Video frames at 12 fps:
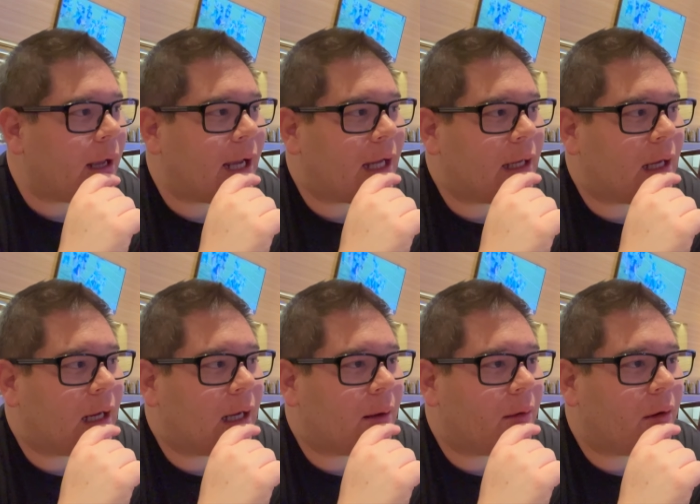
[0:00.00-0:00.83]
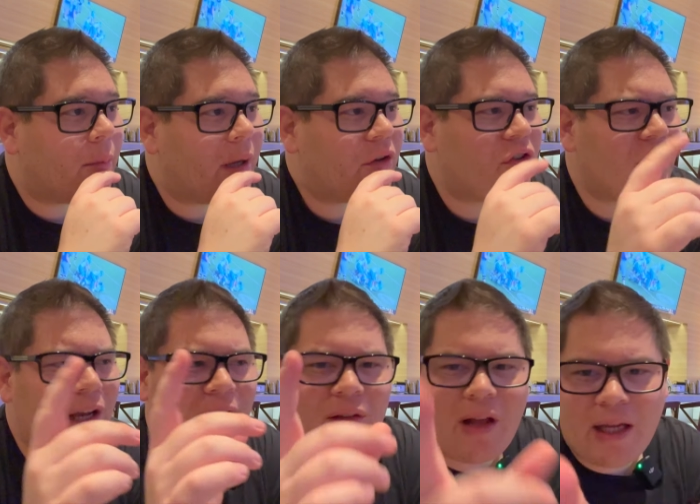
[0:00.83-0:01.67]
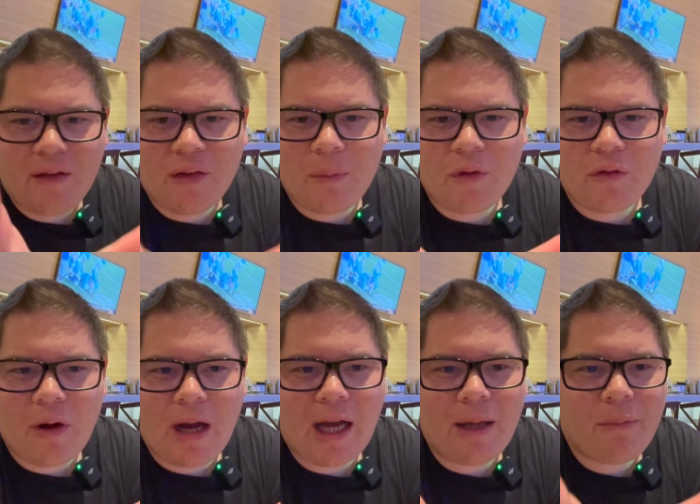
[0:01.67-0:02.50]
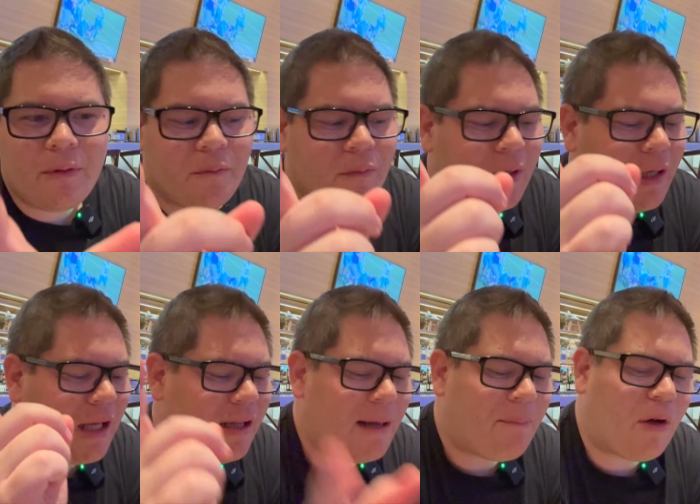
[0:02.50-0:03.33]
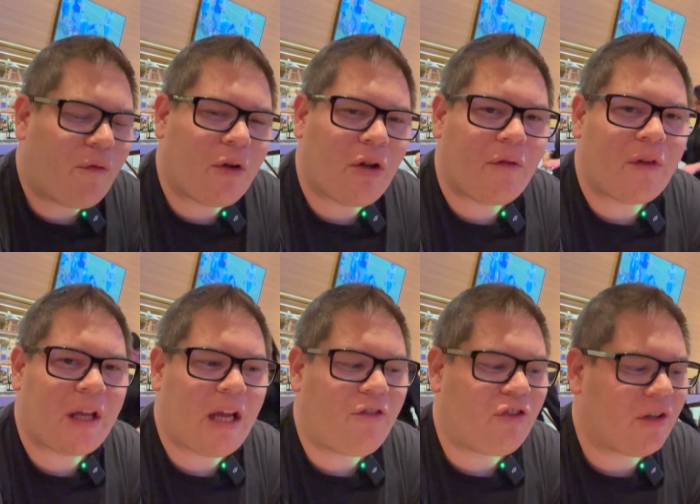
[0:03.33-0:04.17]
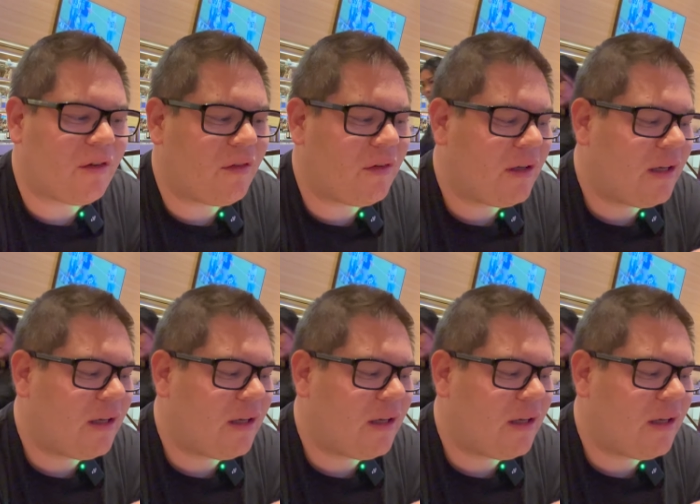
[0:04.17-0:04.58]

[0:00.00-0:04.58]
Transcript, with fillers: And uh, make sure you guys like, subscribe, hit that bell for notifications,